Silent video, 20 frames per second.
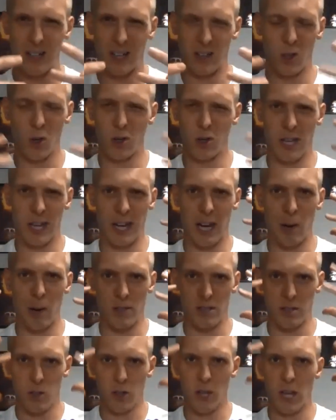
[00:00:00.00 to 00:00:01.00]
It looked like I
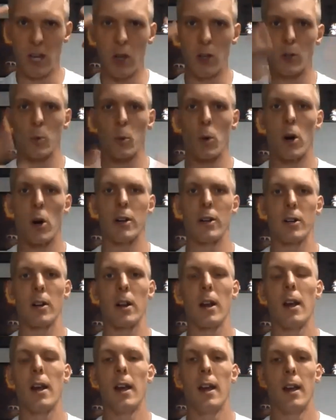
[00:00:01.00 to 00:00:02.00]
was looking underwater.
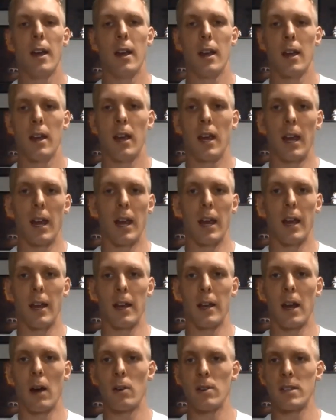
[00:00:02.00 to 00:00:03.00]

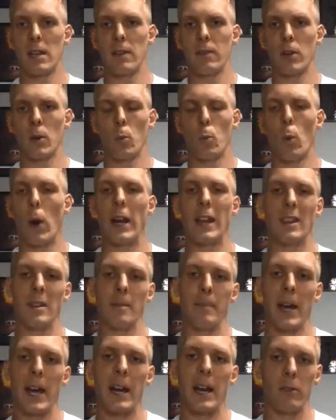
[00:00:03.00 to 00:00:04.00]
And I was even wetting the
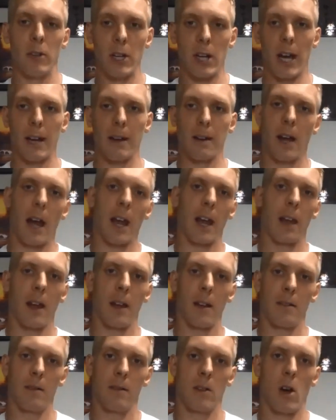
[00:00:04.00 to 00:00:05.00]
bed every night. I
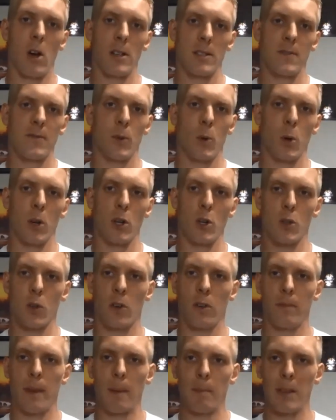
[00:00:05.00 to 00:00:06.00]
lost full control
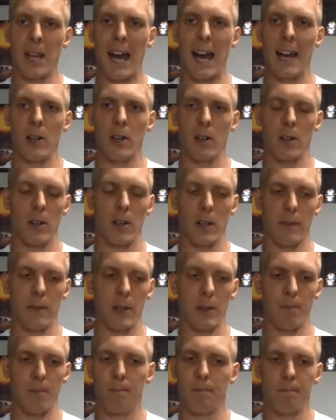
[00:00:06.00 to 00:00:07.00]
of my bladder. I couldn't
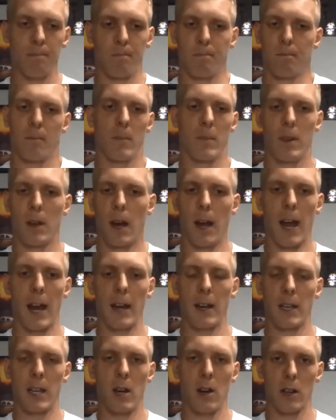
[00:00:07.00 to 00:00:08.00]
even, I had
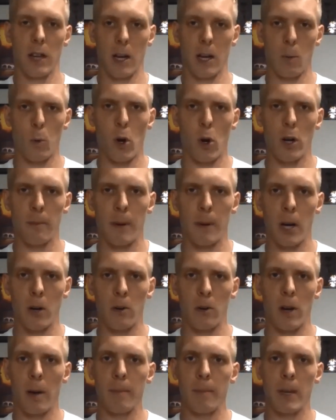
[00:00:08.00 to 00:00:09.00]
to carry like a water bottle
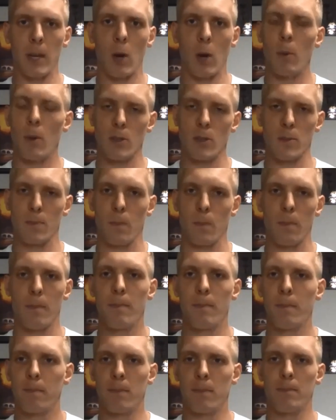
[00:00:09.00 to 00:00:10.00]
around me, almost
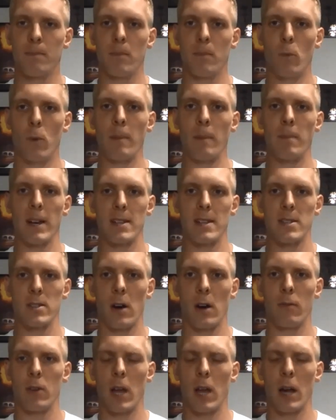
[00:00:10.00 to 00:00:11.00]
wet
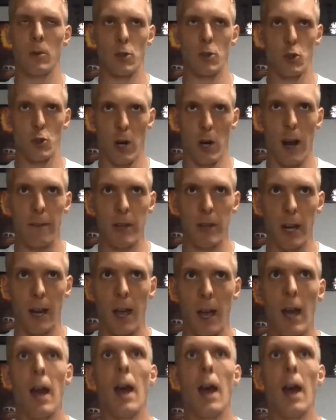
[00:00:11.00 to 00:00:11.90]
myself while I was driving.